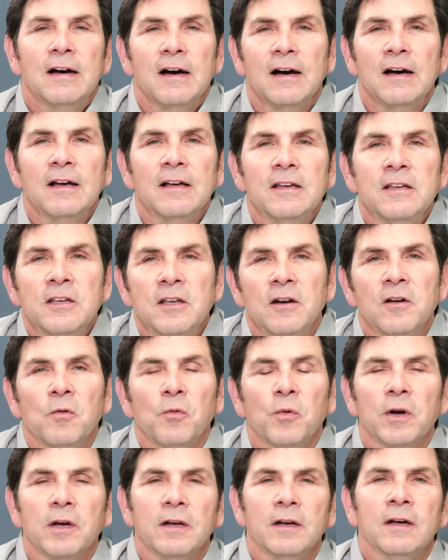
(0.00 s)
We're
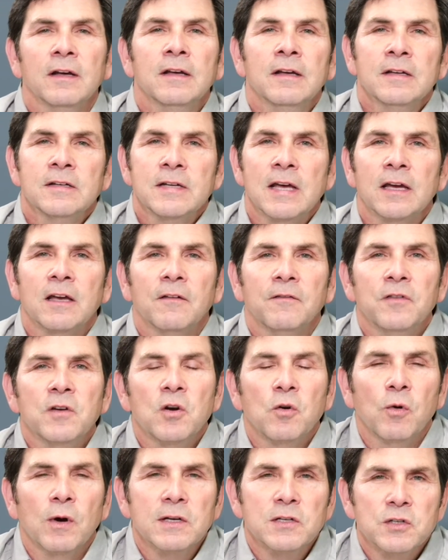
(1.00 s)
going to take a
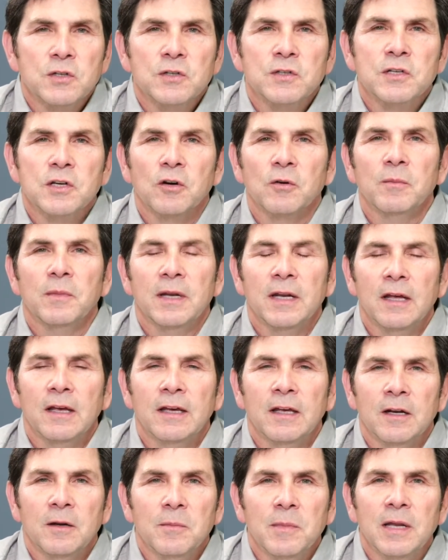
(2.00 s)
few questions here
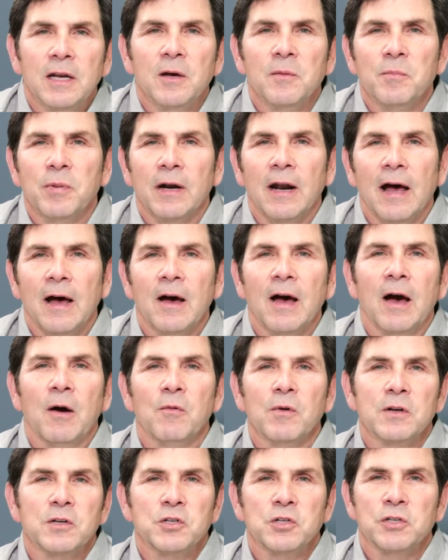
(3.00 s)
in a minute, but I
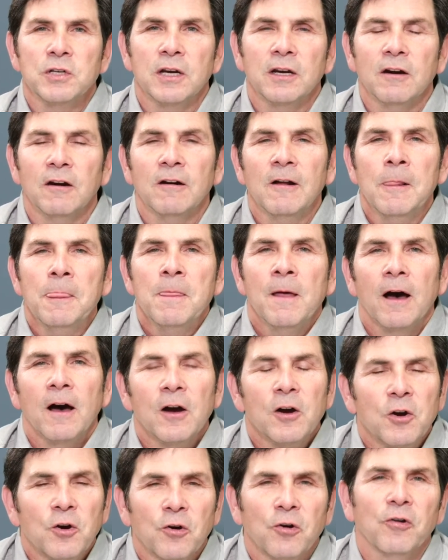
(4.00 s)
want to share
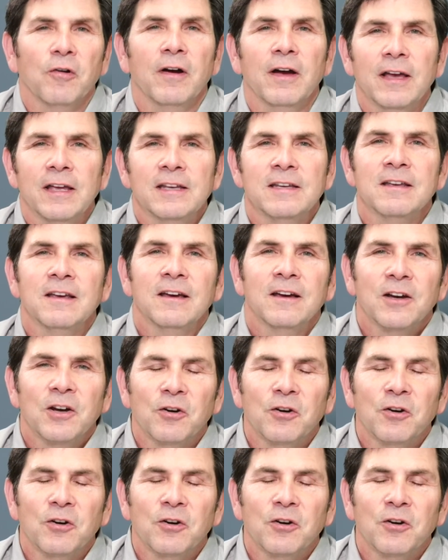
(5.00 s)
a great,